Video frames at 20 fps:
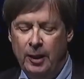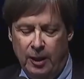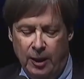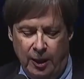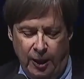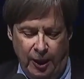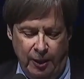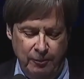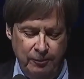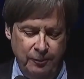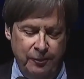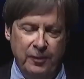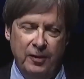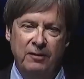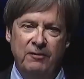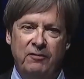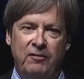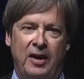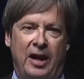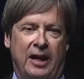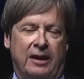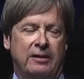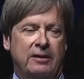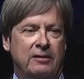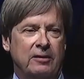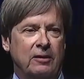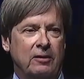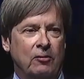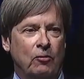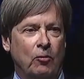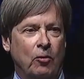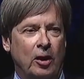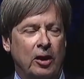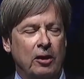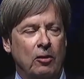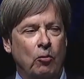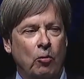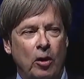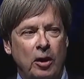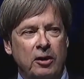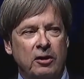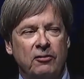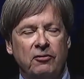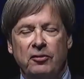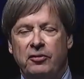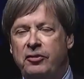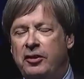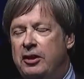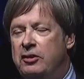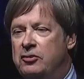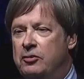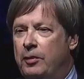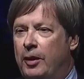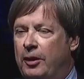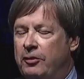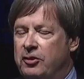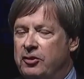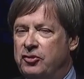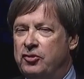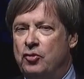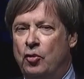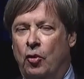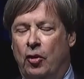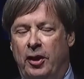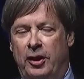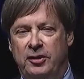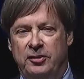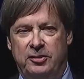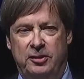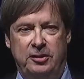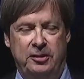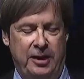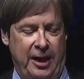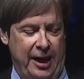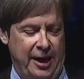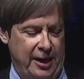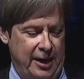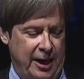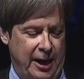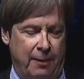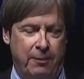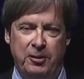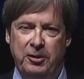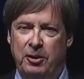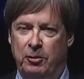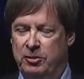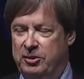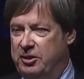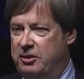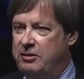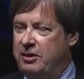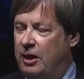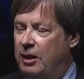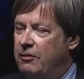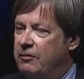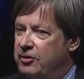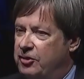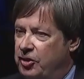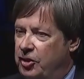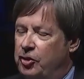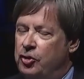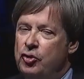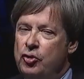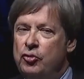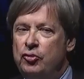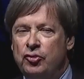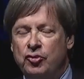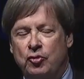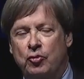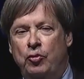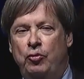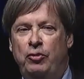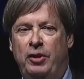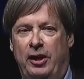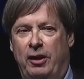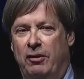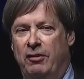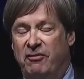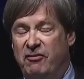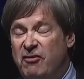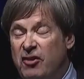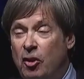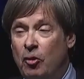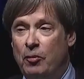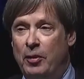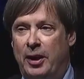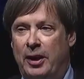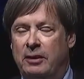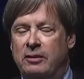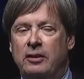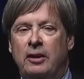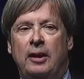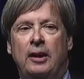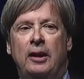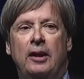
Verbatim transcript: Um, in fact, one of the wonderful things about this story is the day it happened, there was a television news crew there to film it,